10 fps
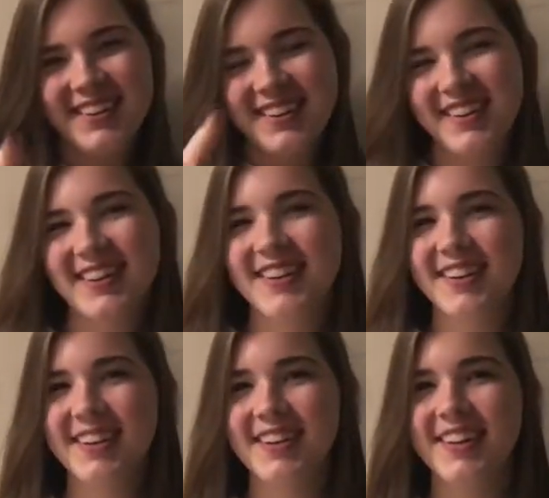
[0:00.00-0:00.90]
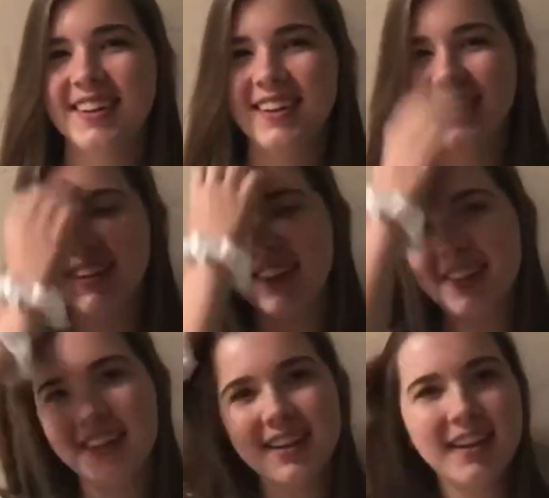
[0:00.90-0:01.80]
And what are you most
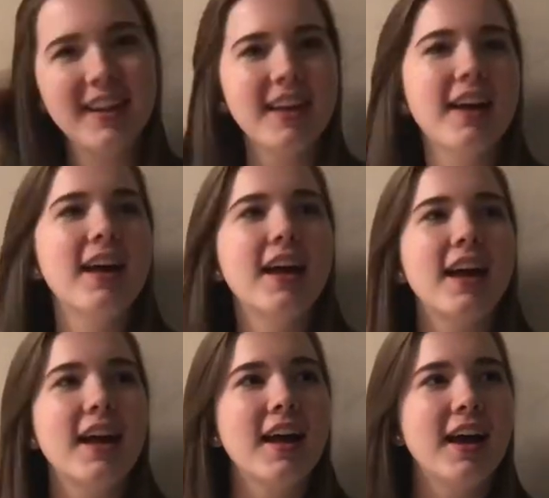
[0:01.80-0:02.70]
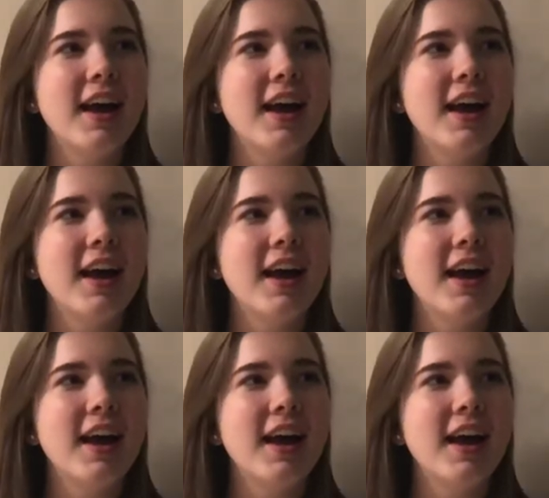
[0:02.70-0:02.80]
excited for about Eurydice?